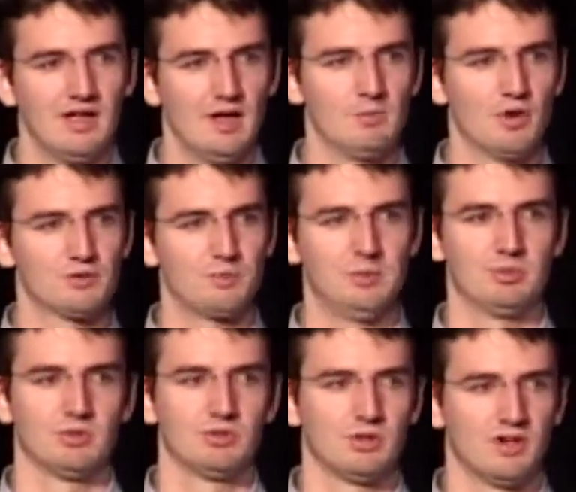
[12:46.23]
and most
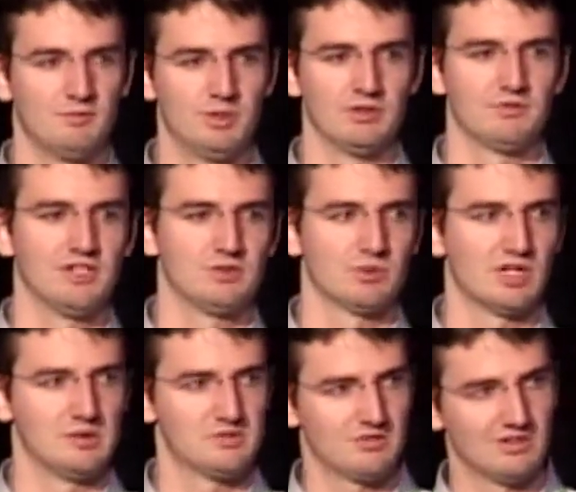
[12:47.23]
people who have built Facebook
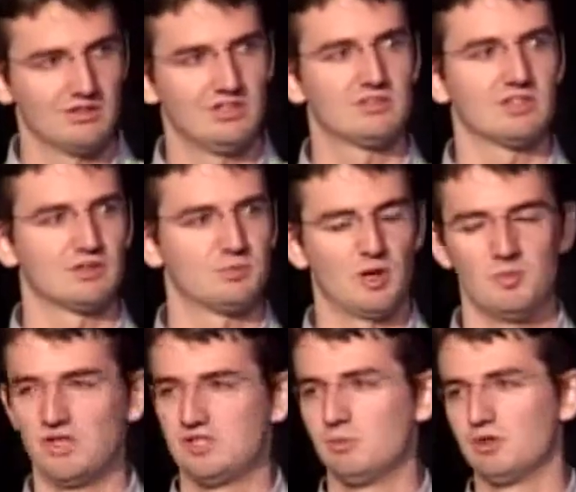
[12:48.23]
games have at least
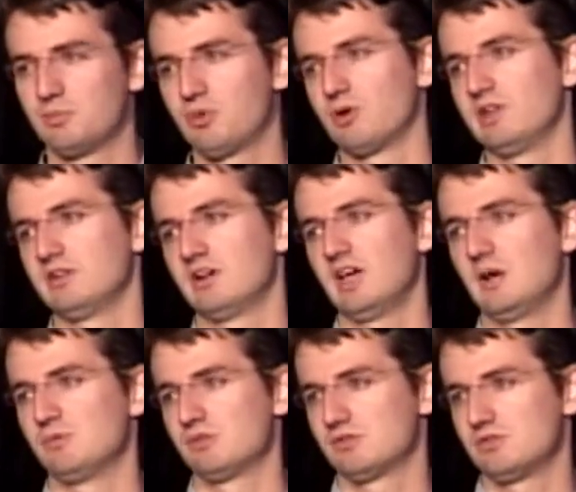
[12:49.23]
experimented with porting their
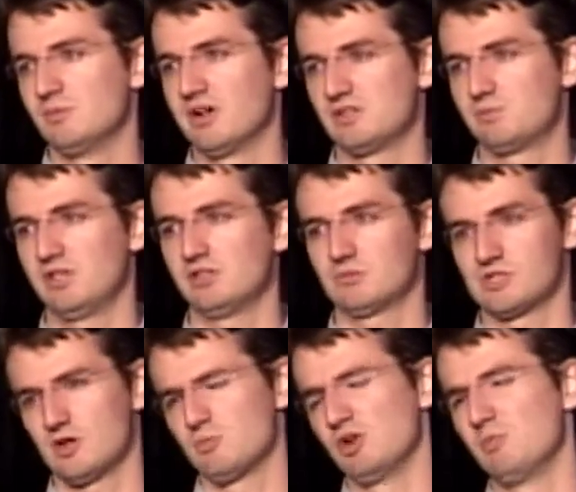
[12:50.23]
games to MySpace,
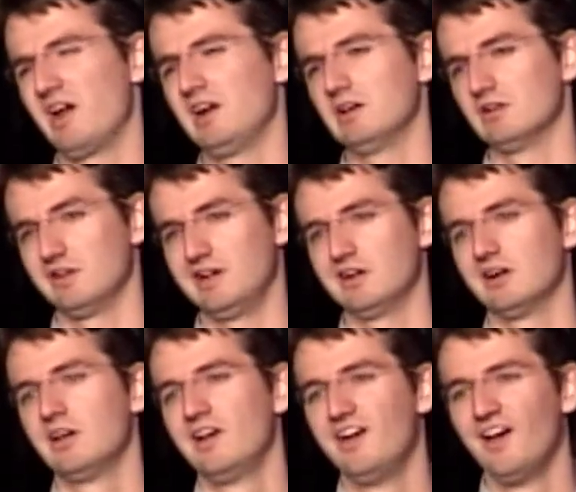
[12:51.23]
which opened about a year later.
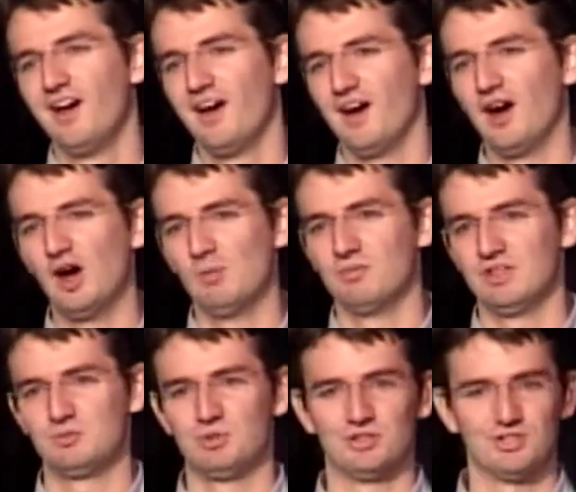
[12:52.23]

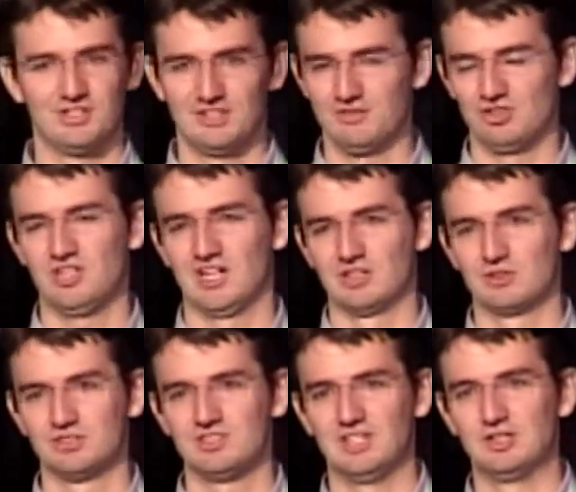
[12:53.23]
It's built on a different
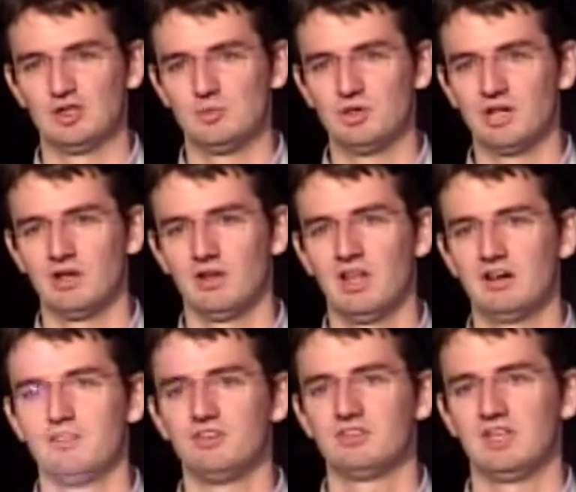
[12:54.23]
technical standard, but a lot
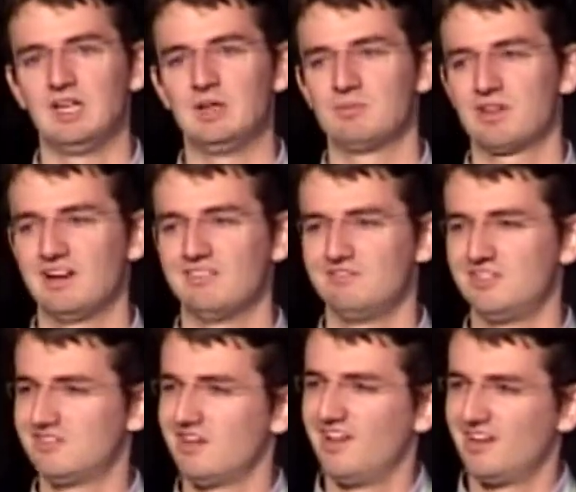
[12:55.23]
of the same kind of
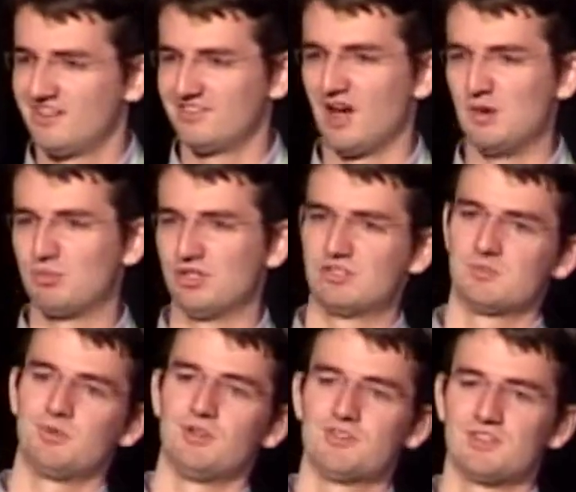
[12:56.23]
design
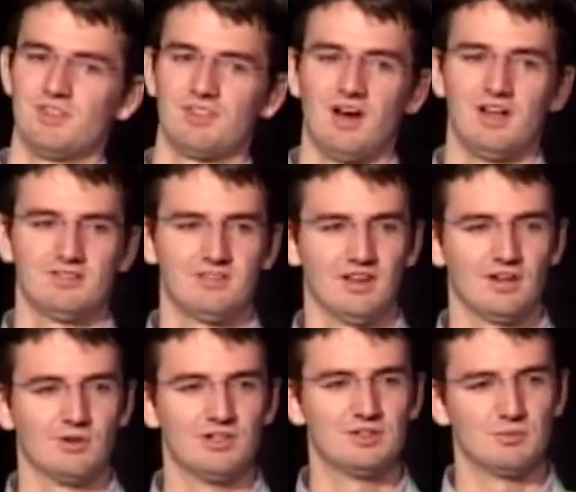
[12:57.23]
principles and thoughts that
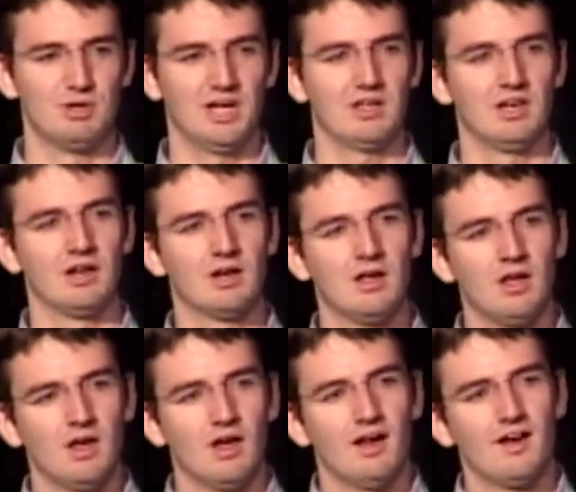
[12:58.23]
go into baking
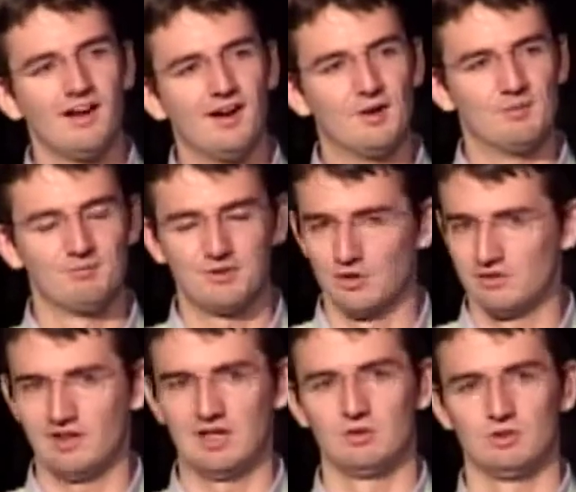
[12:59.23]
the
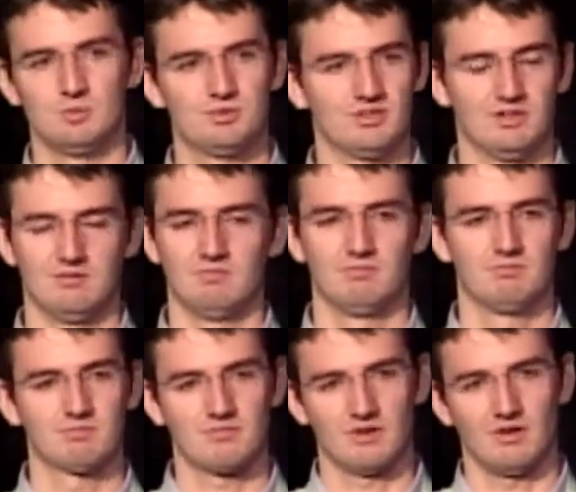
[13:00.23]
viral loops and
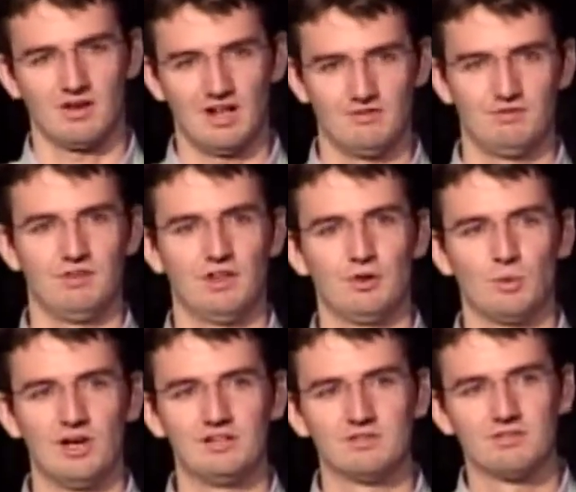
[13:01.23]
kind of the other
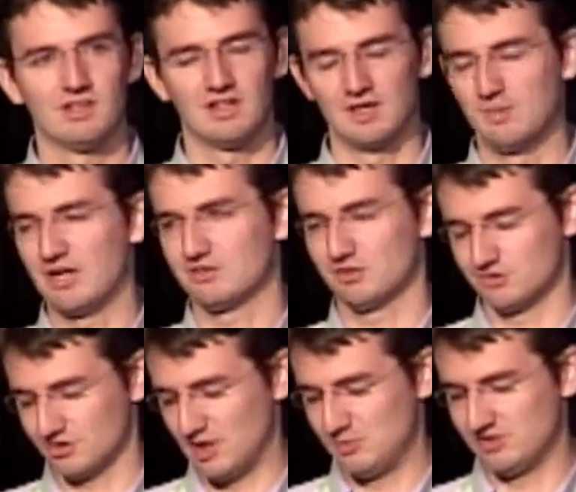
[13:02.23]
ways of thinking about
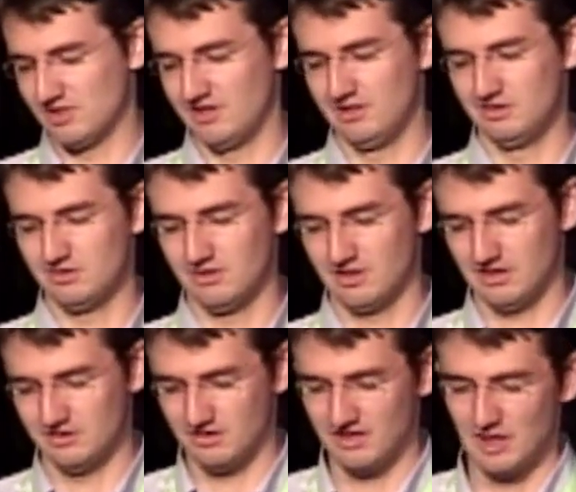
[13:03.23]
social game design into
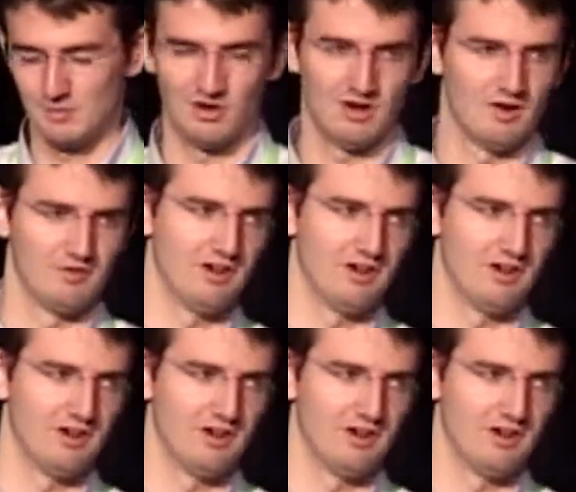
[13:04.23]
the game are